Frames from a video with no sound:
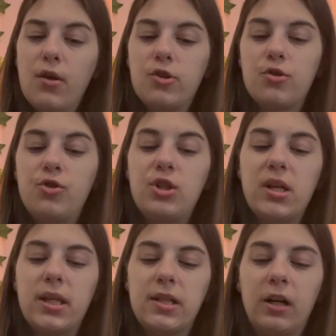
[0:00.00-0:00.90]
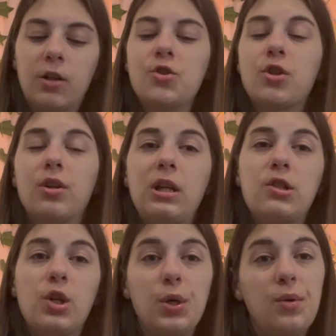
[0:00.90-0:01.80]
So she is on a journey
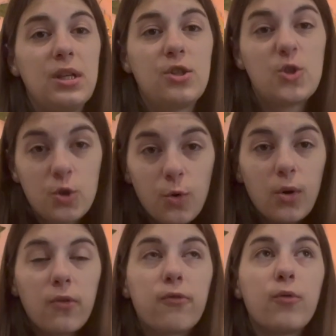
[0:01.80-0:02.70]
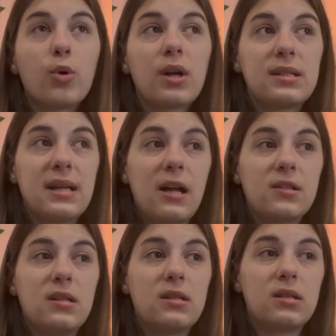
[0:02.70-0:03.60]
to this school for
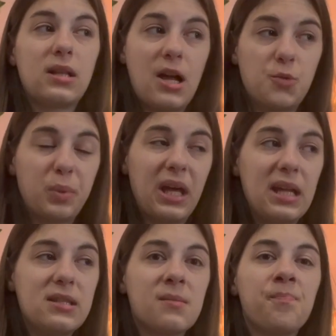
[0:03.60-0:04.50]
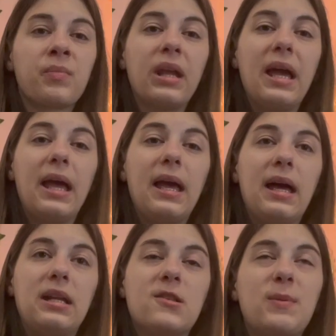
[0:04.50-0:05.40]
assassins slash blades.
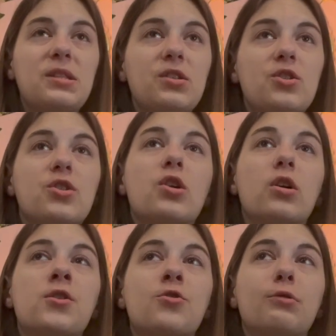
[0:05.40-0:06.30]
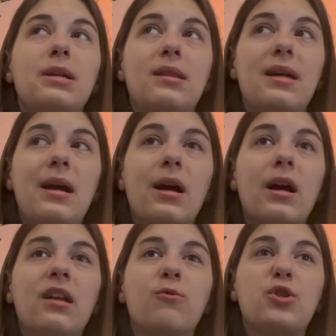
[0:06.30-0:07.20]
And it's basically just her story there
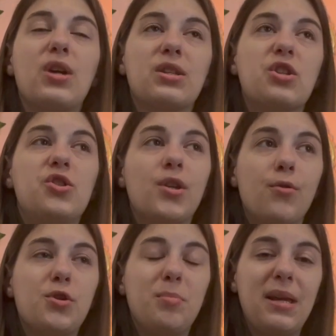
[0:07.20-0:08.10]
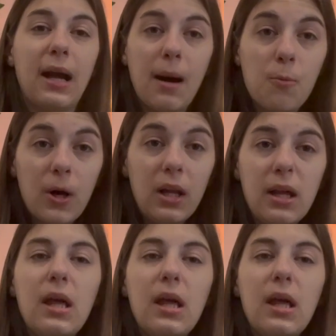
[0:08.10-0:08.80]
and what she has to do to become one.